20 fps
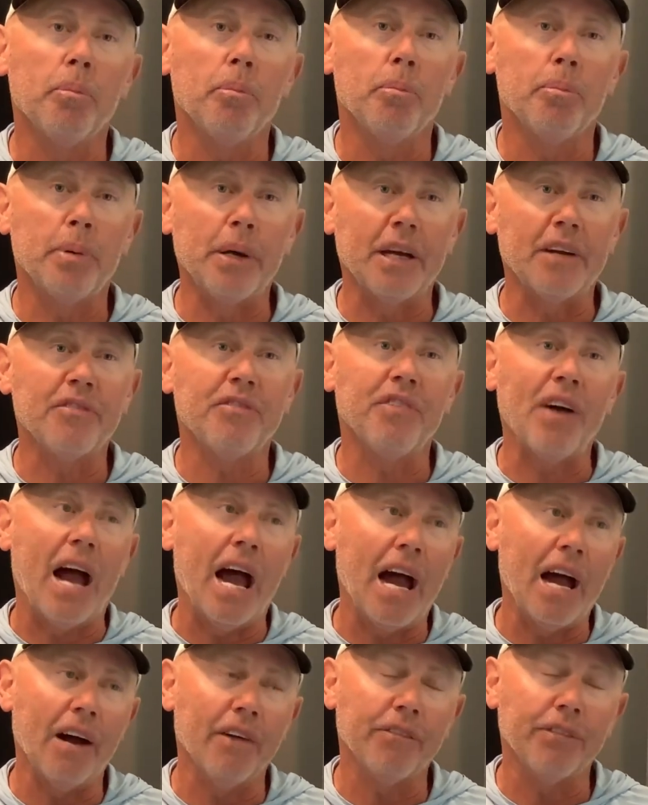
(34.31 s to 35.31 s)
pick
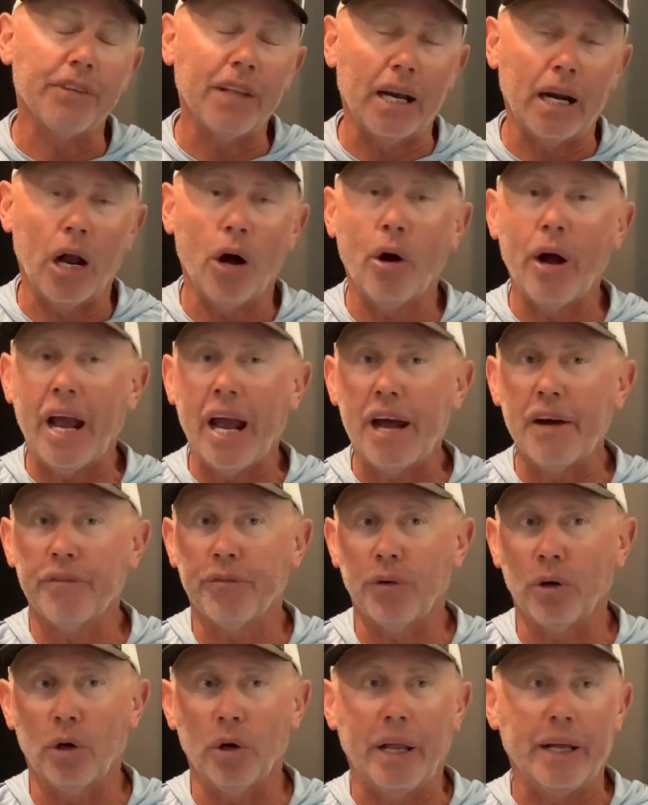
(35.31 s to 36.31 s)
5 that I'll have
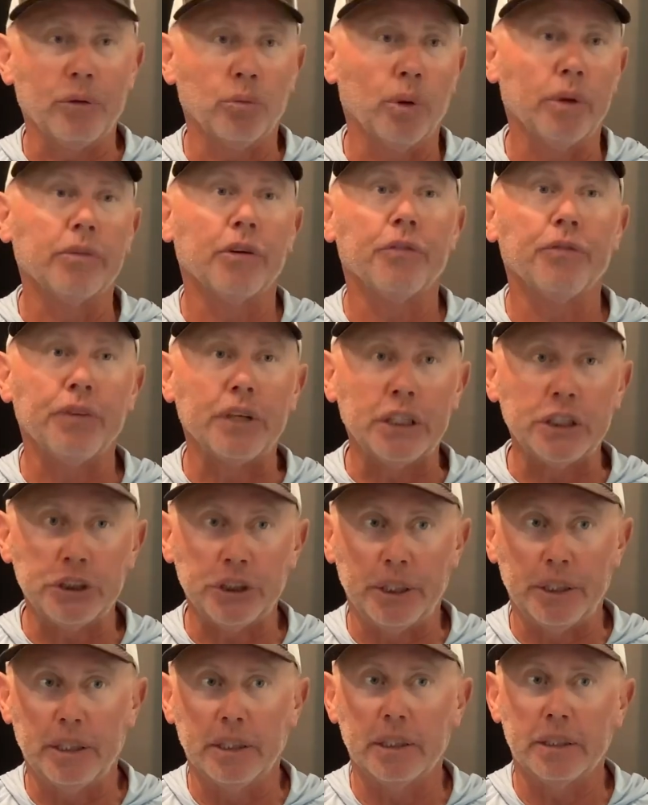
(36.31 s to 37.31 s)
for like river
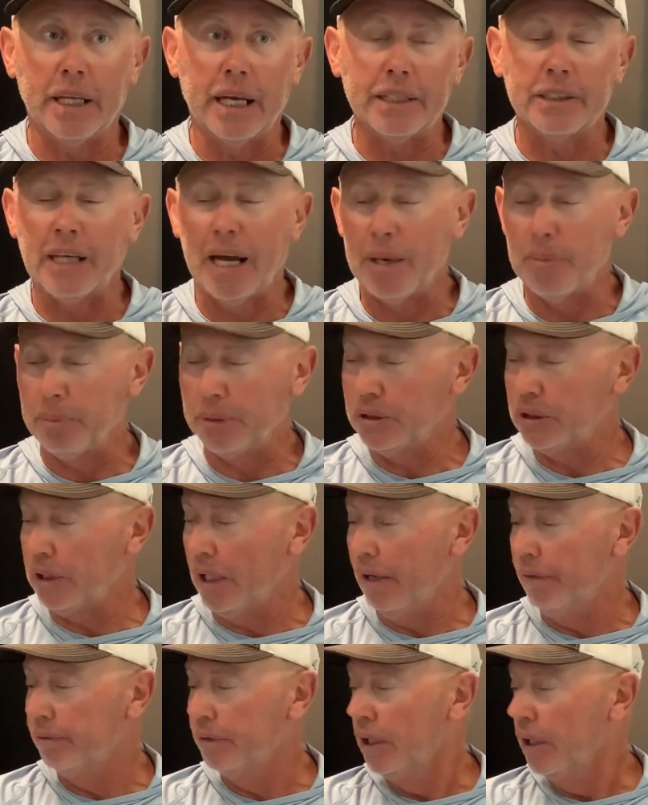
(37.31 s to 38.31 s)
fishing and that type of stuff.